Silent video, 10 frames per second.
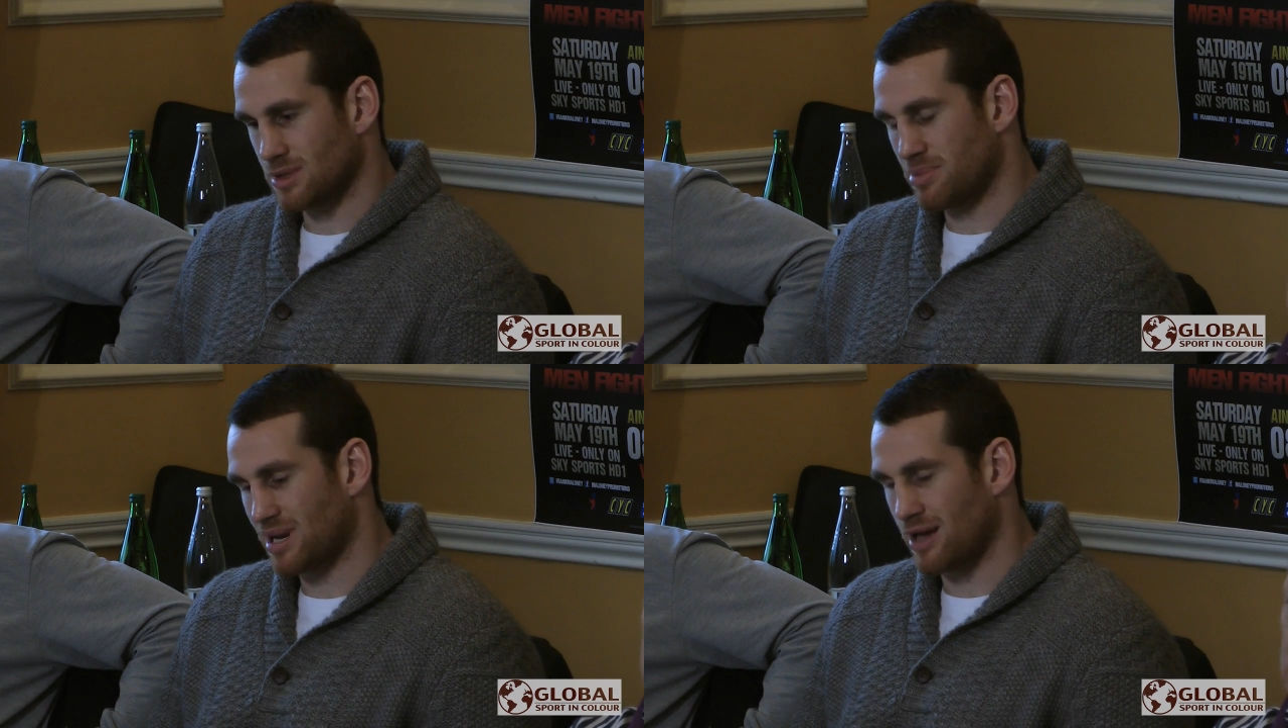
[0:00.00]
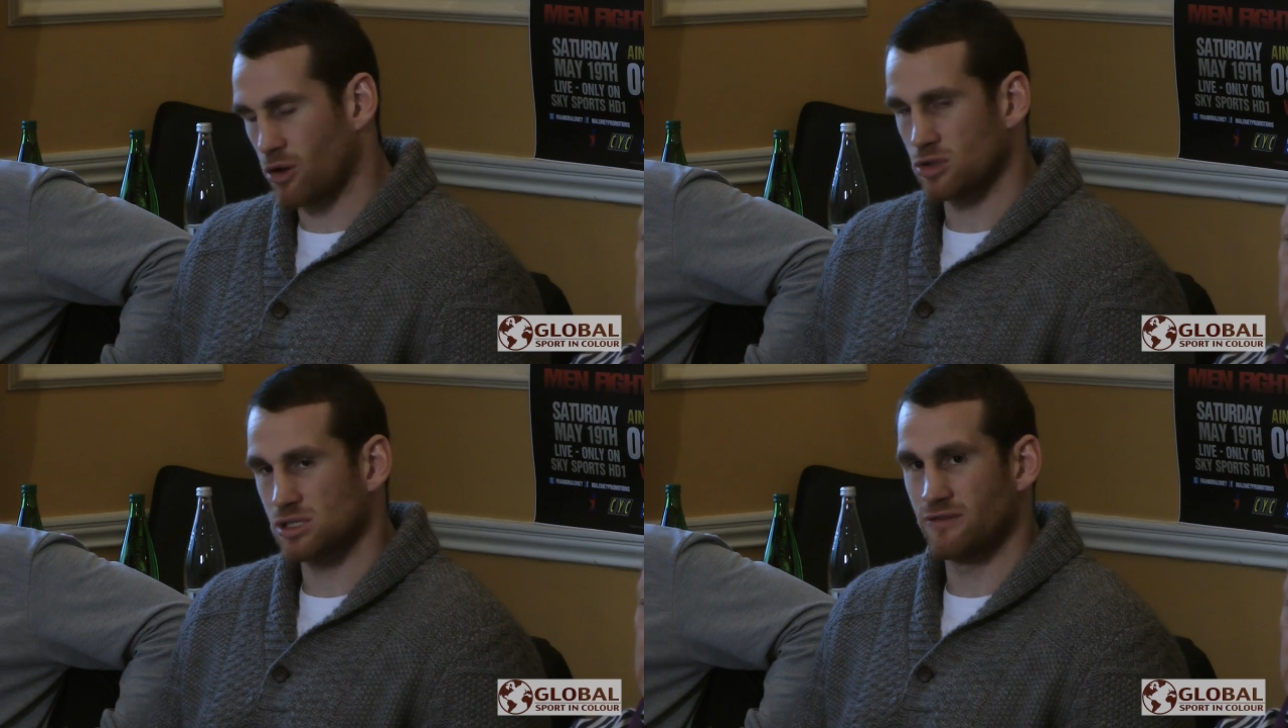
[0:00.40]

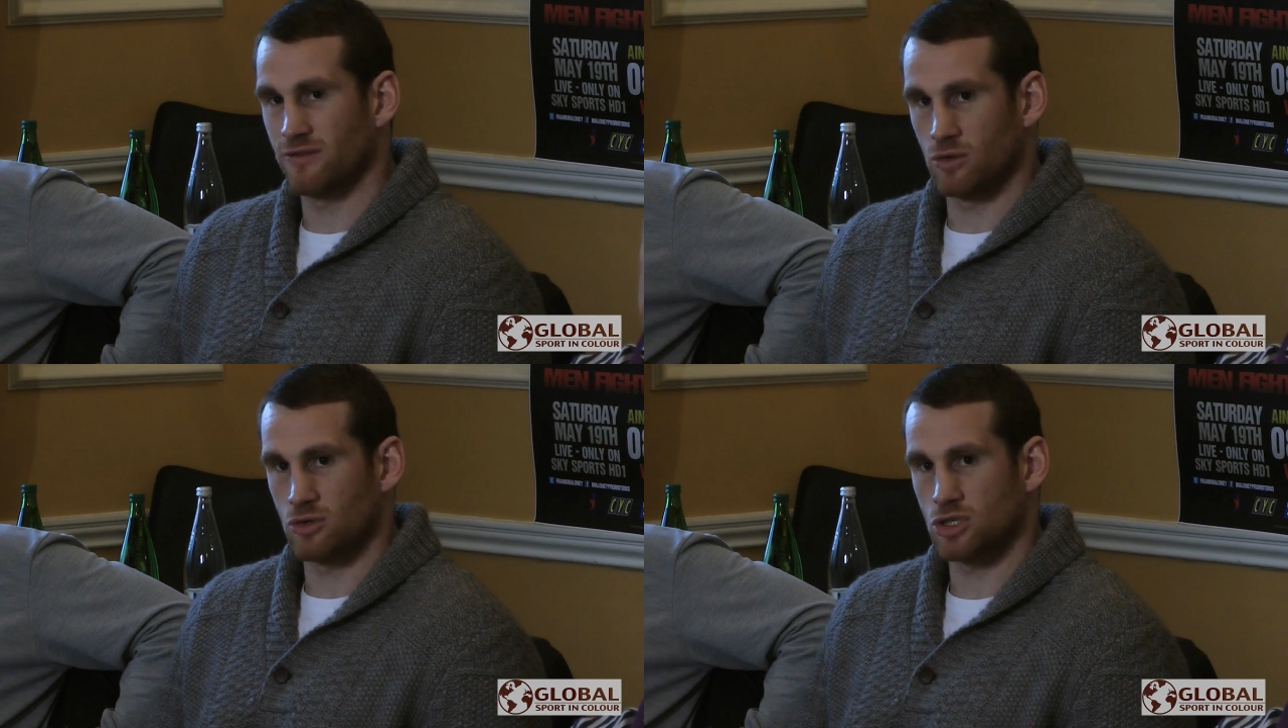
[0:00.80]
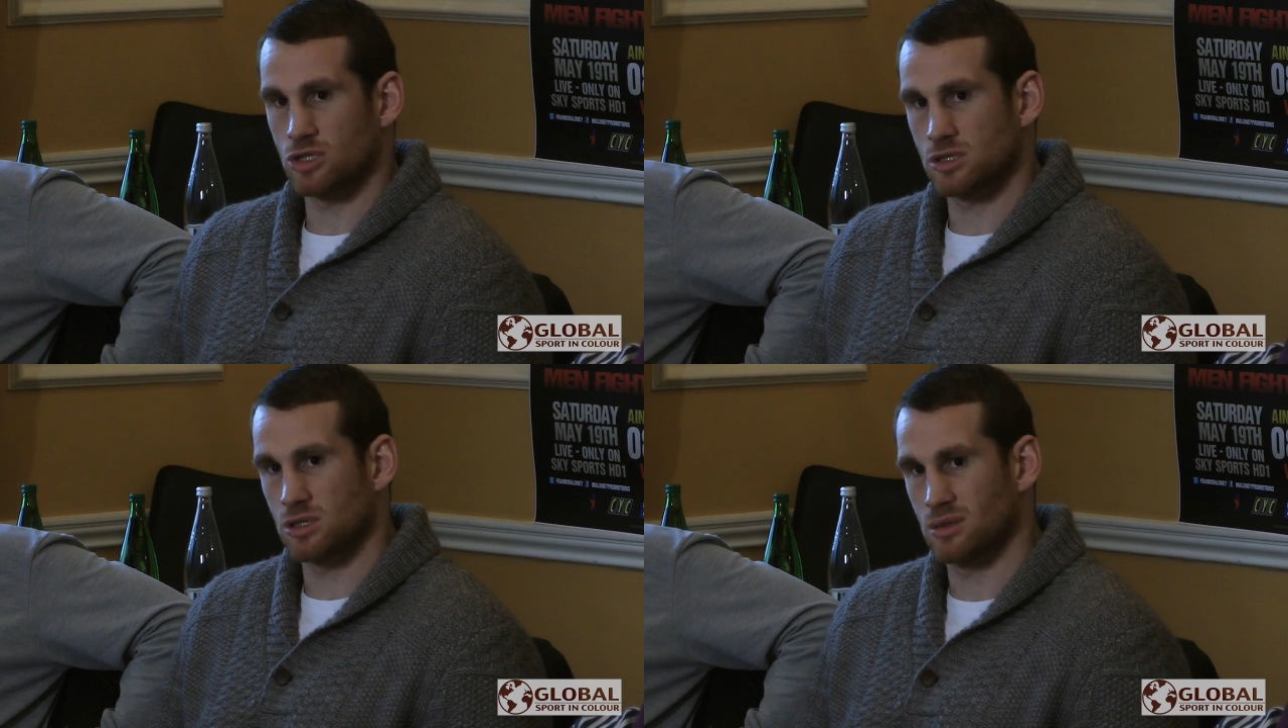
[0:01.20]
priority for us
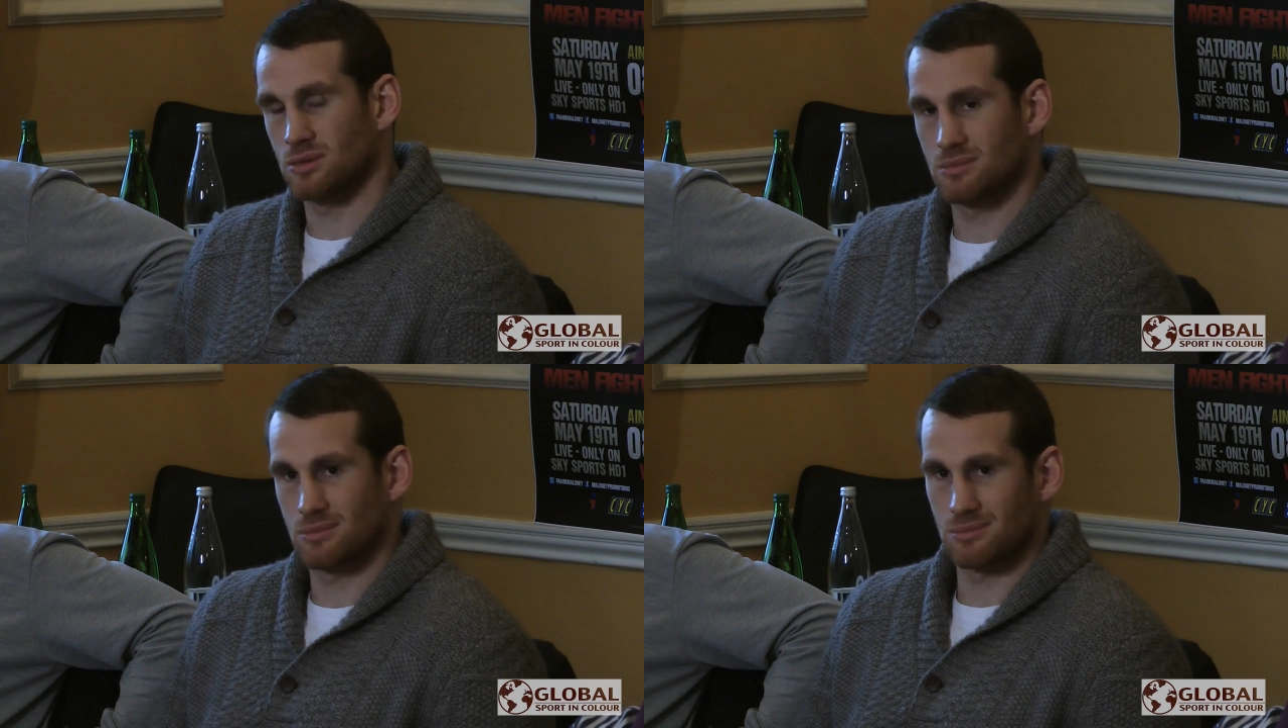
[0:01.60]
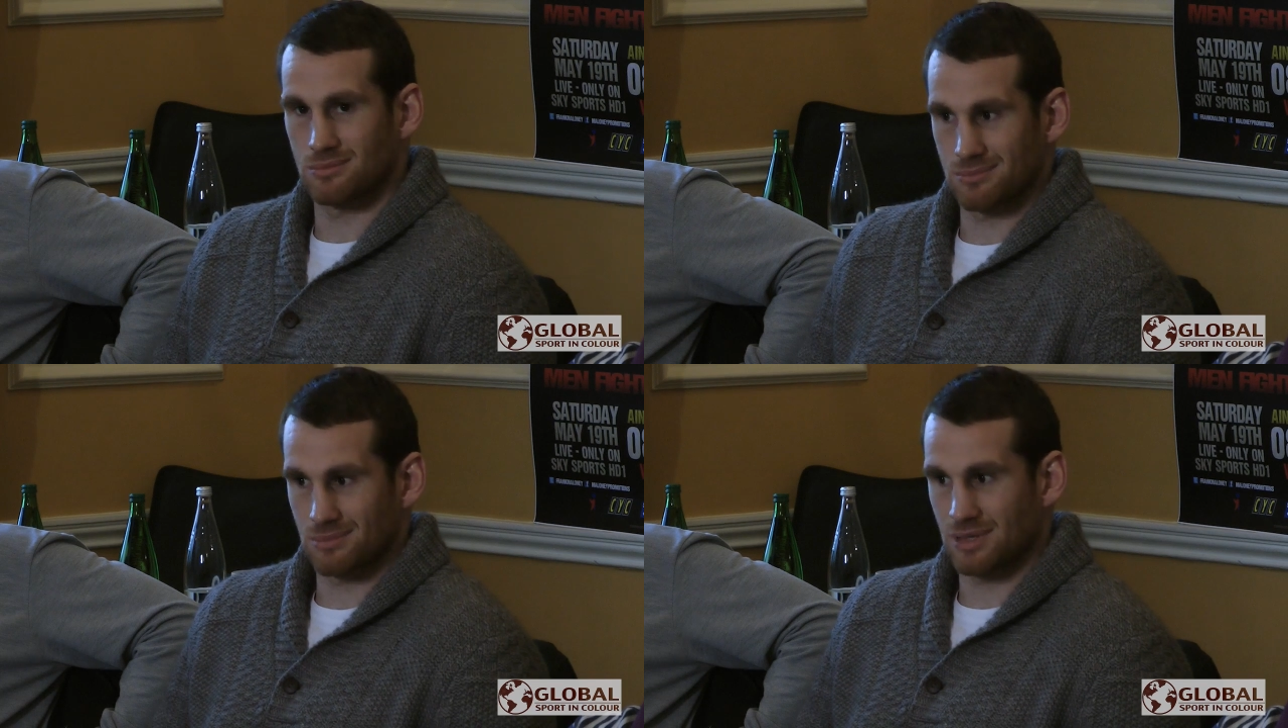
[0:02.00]
is to
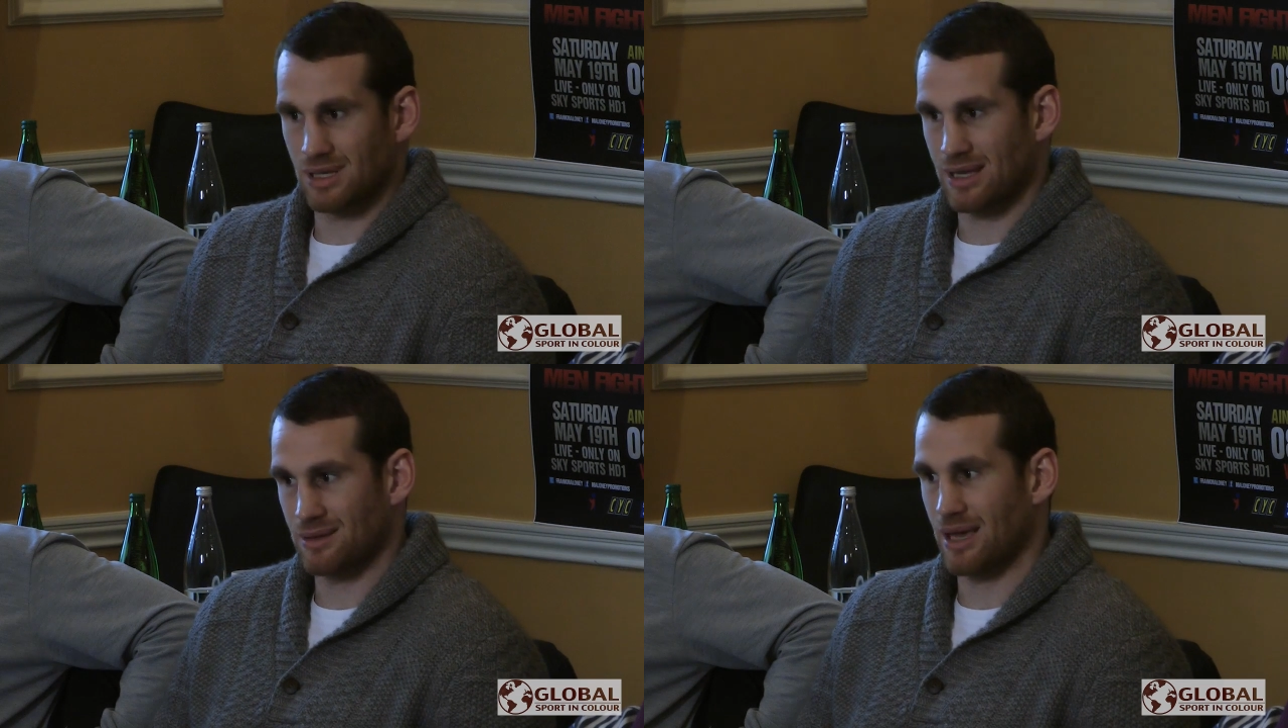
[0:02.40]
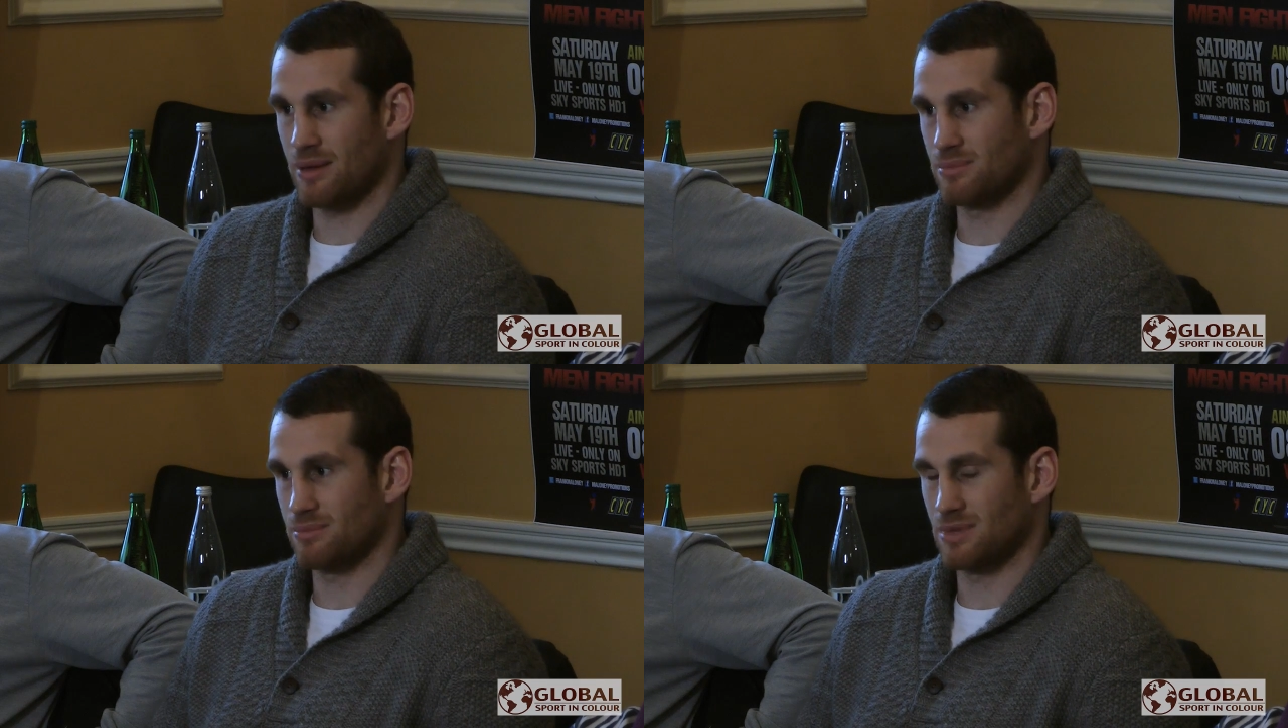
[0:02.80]
get.